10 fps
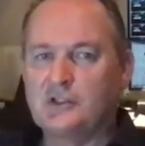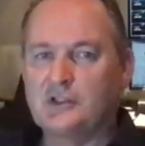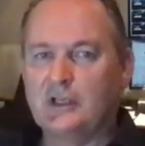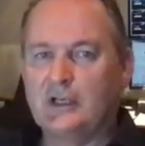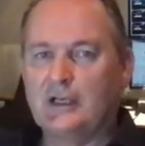
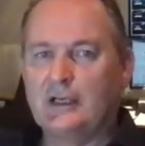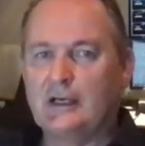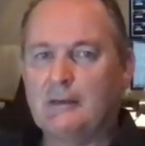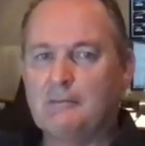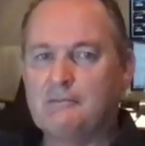
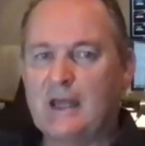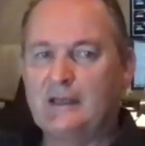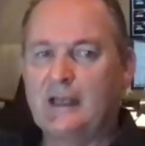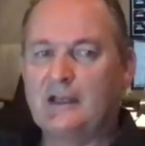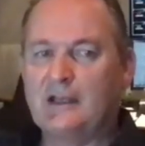and
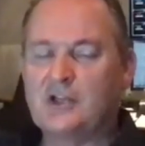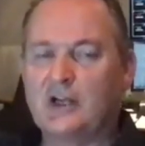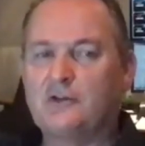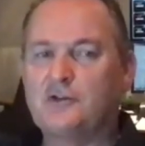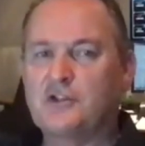then I
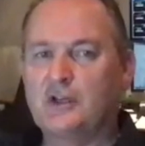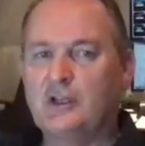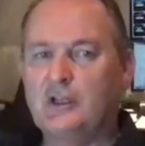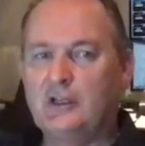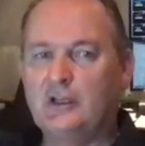started to
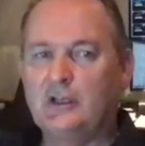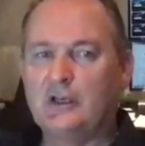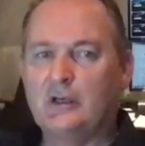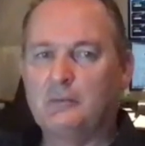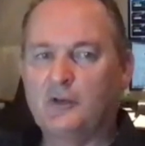study
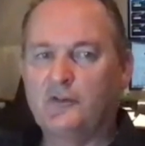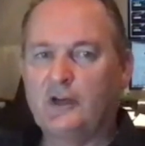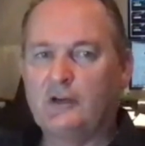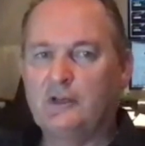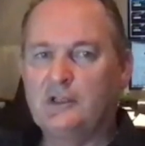
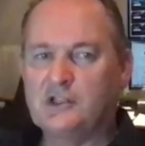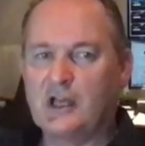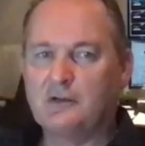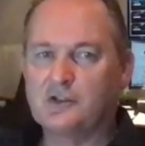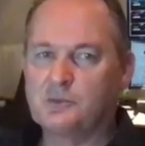monetary
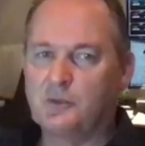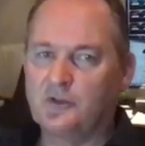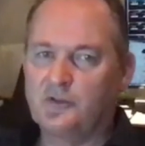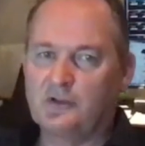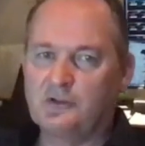cycles,
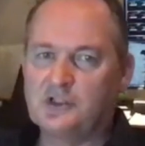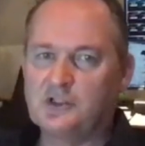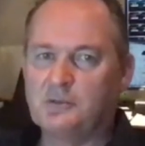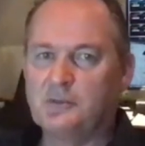monetary system.